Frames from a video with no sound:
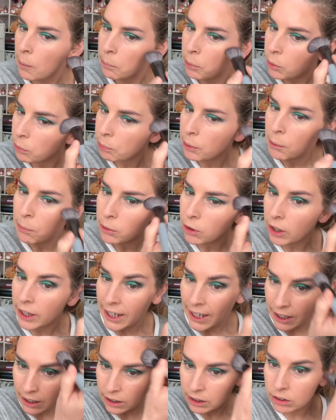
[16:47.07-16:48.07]
But people are
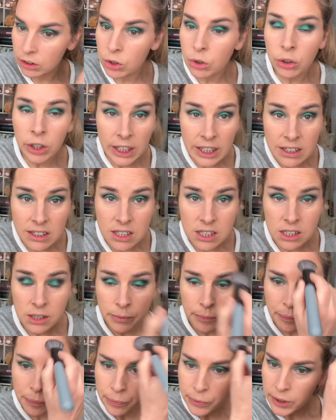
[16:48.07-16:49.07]
eating cookies.
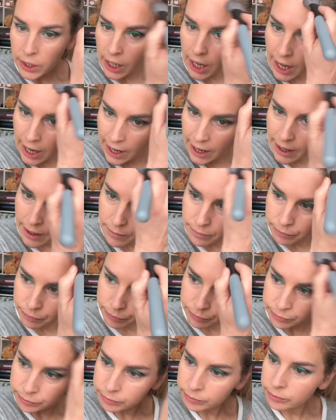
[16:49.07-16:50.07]

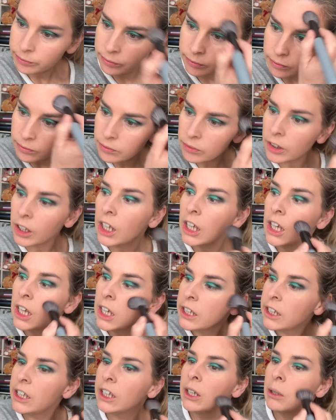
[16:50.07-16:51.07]

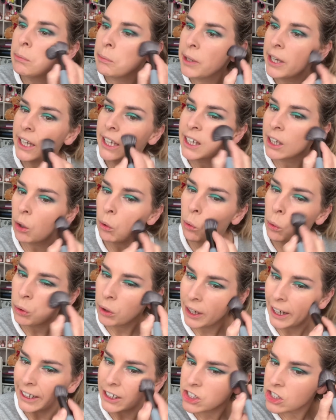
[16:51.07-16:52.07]
You can make your
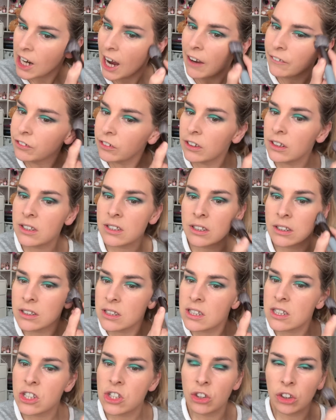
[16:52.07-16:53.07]
own like chaffles and
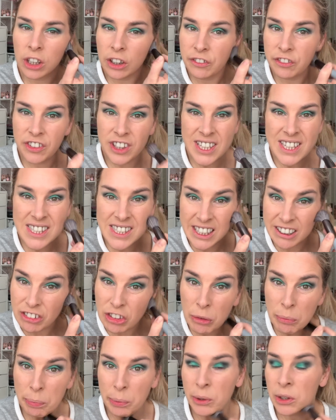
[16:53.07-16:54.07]
sugar-free syrup,